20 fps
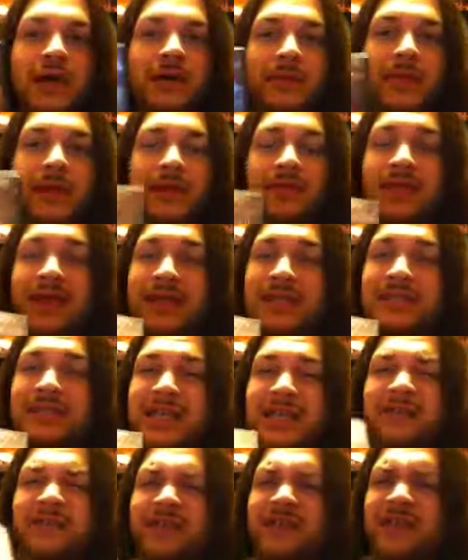And I think it's
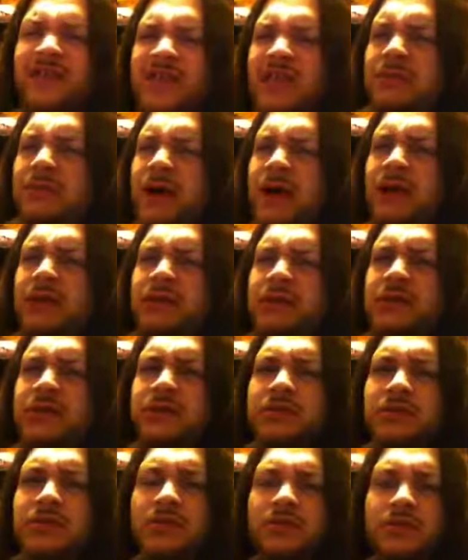like
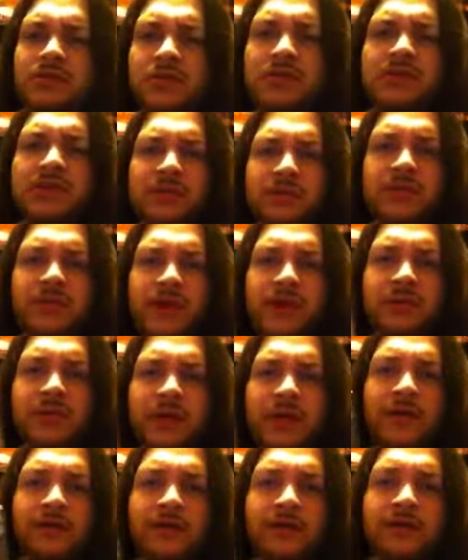$15 used, somewhere around
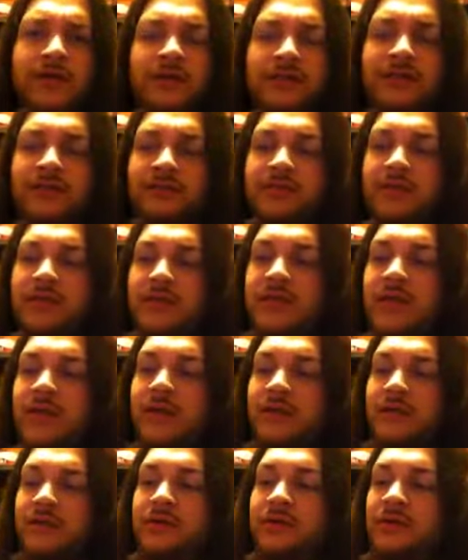there, $15 or
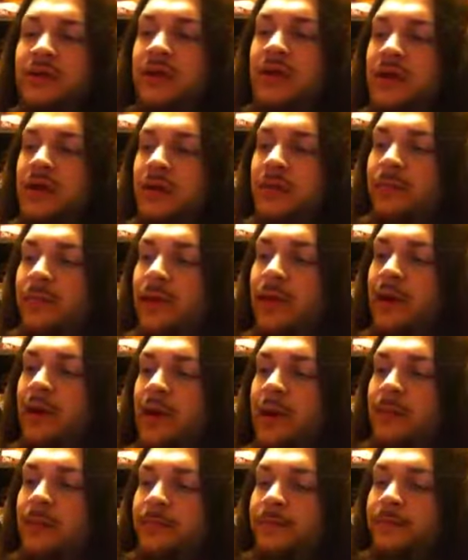$17. But
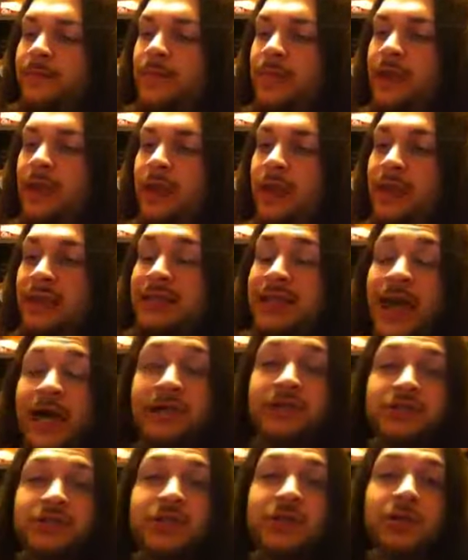it's
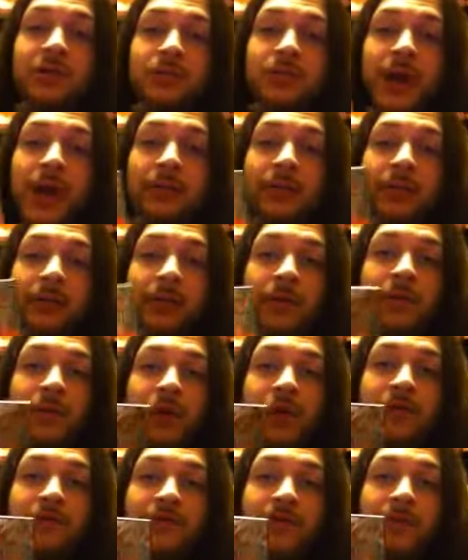actually probably
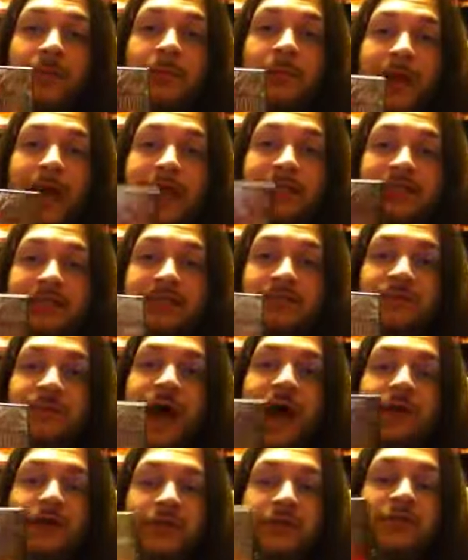one of the best
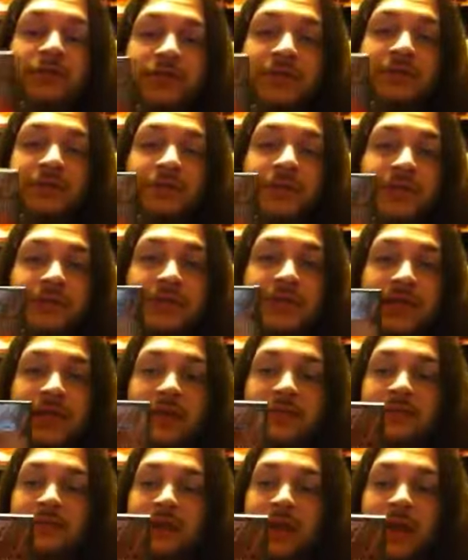values of a Resident
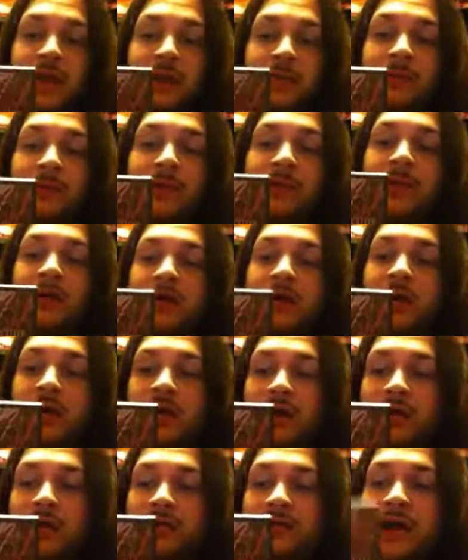Evil game,
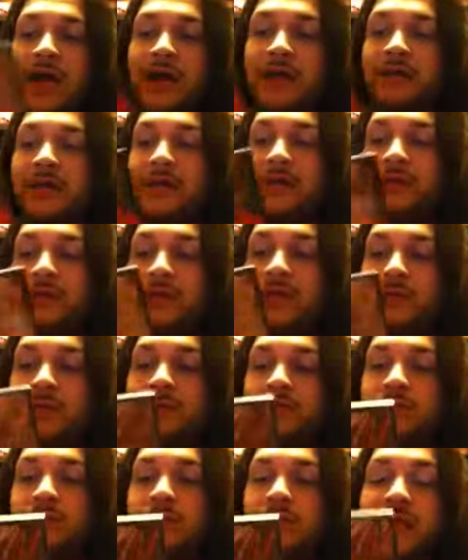in the fact that, you
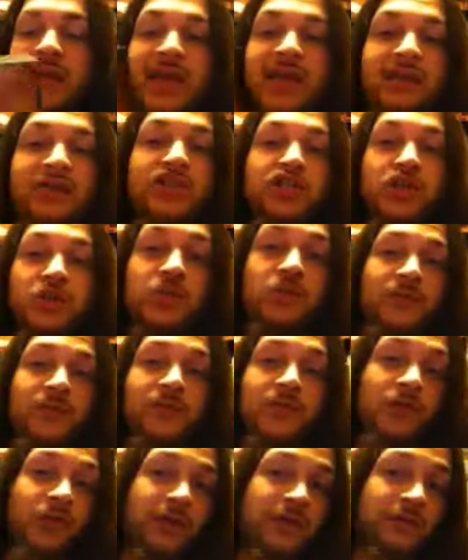know, you get two
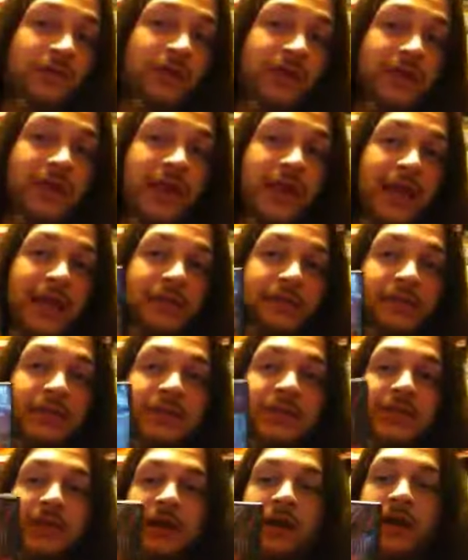full complete
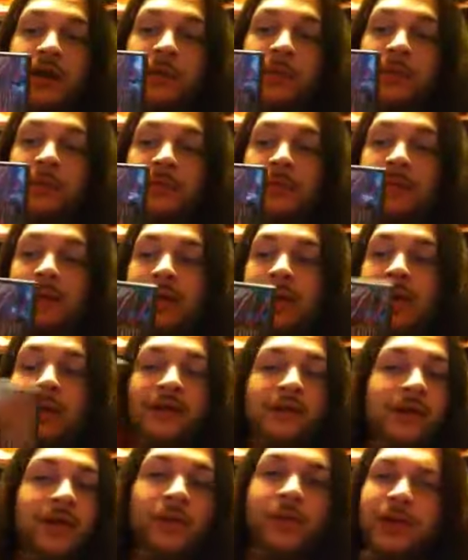games and
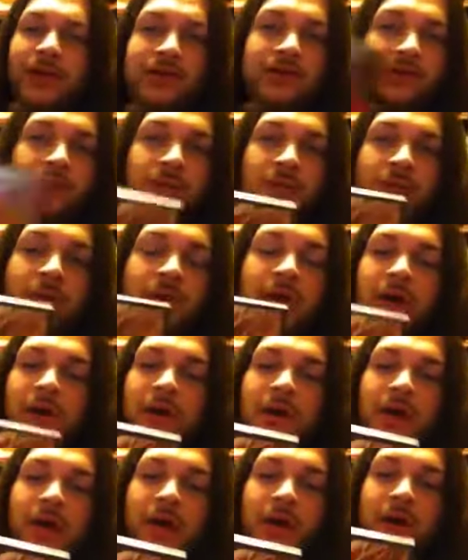the original.
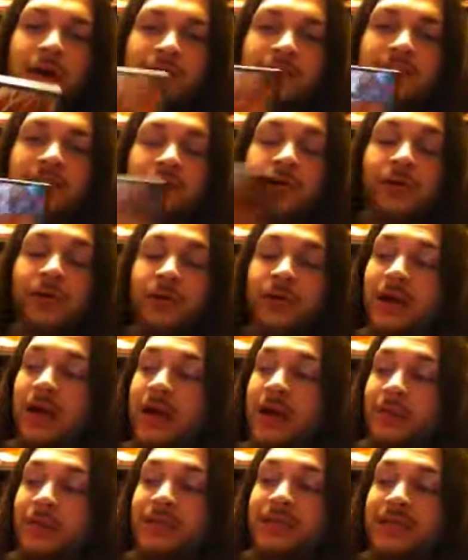So
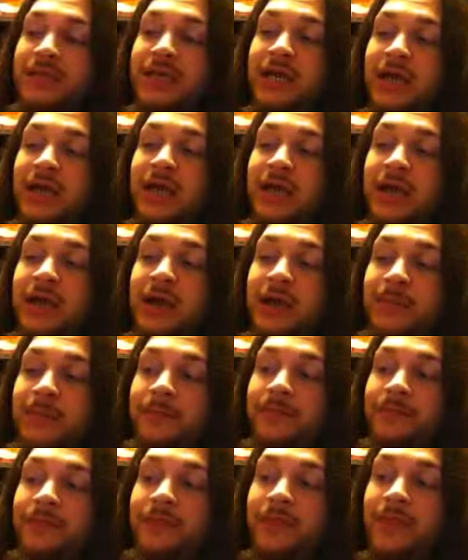I would say
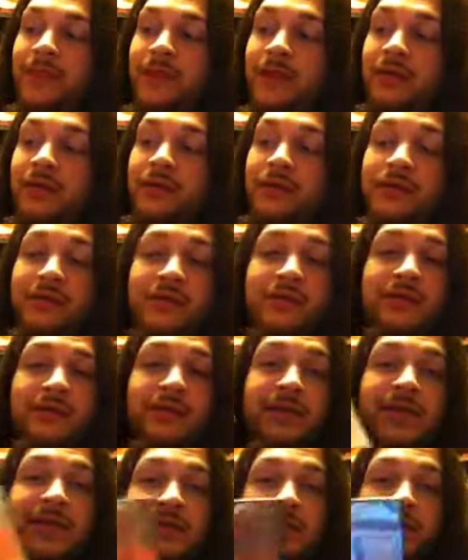
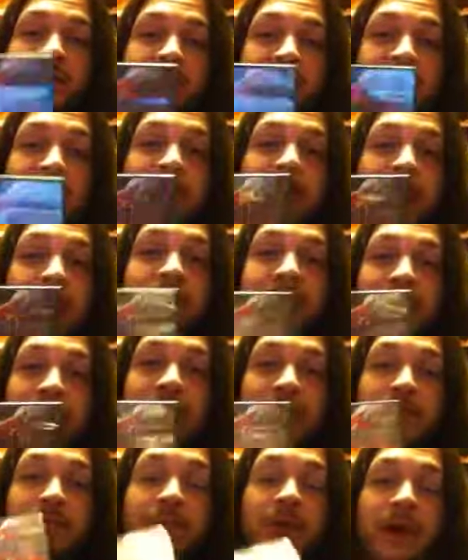this would be my
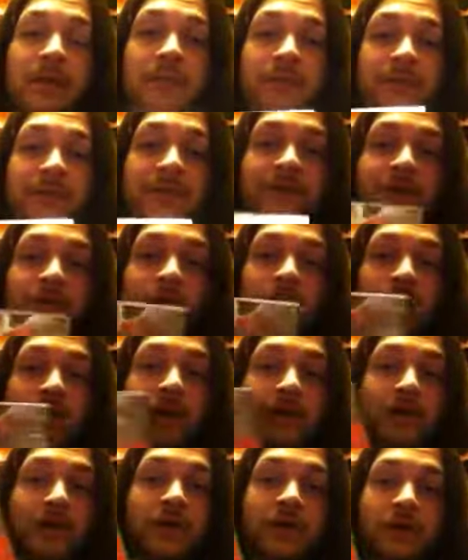pick probably
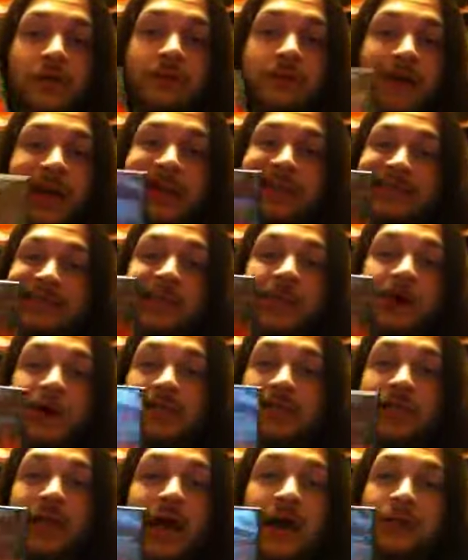for best
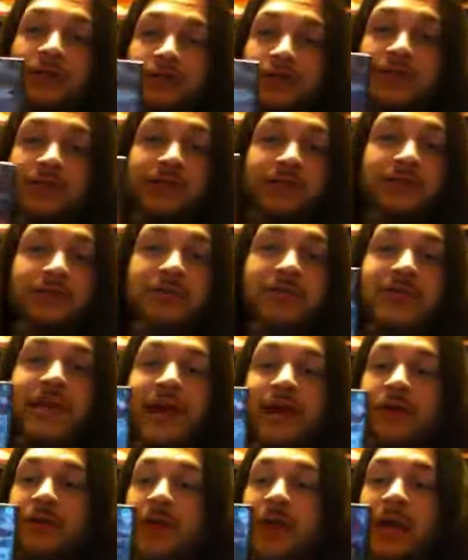haunted house
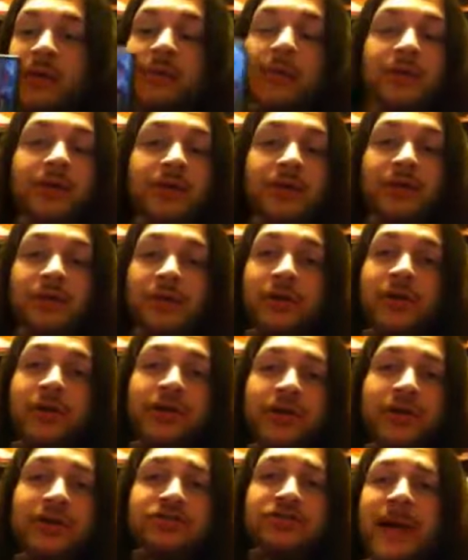style game. I mean, you're
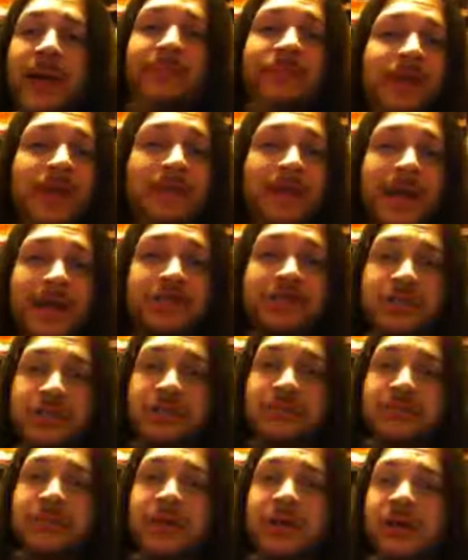trapped in a
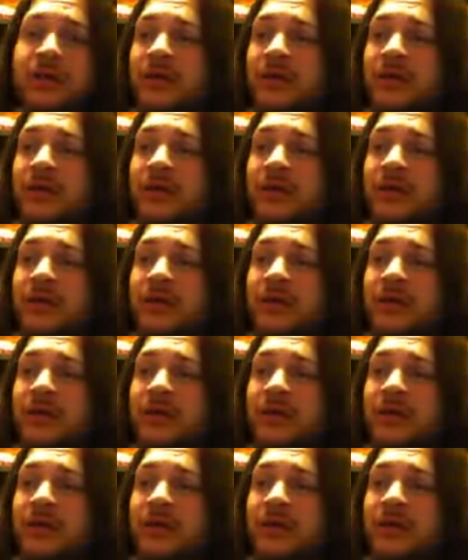mansion.